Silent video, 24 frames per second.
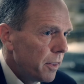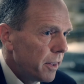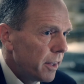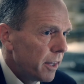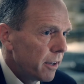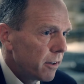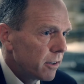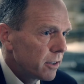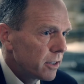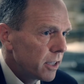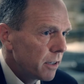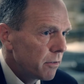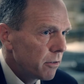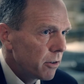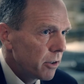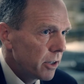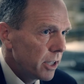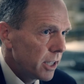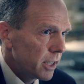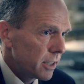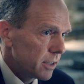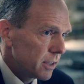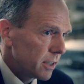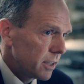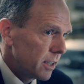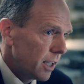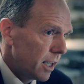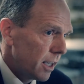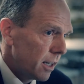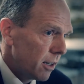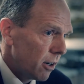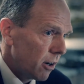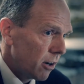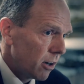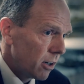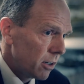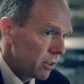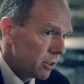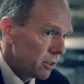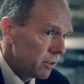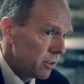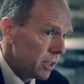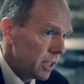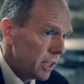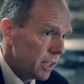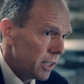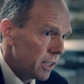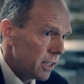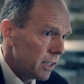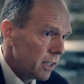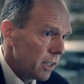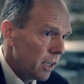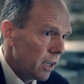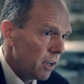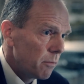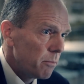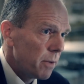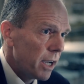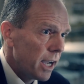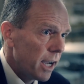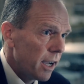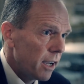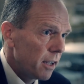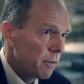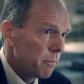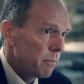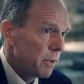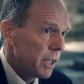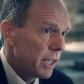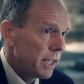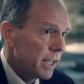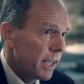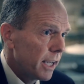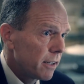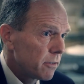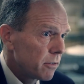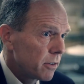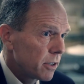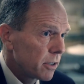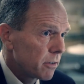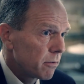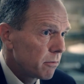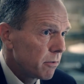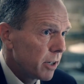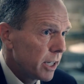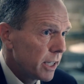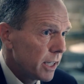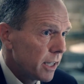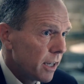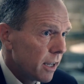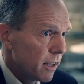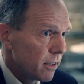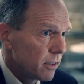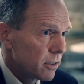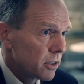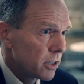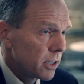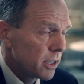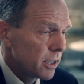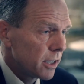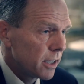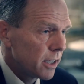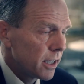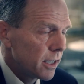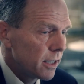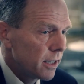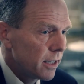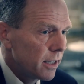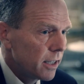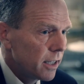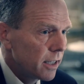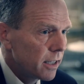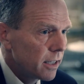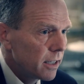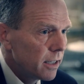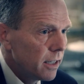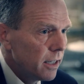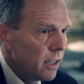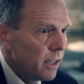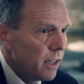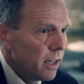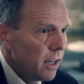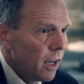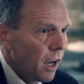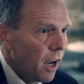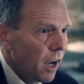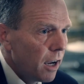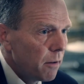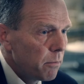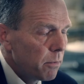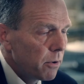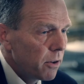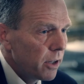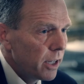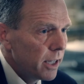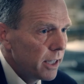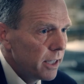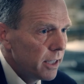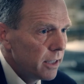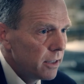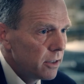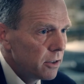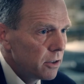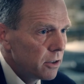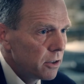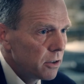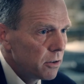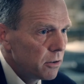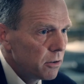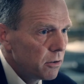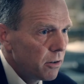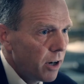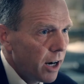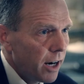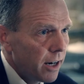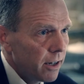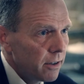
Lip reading: There are several things that are unique about pediatric radiology that I think play into our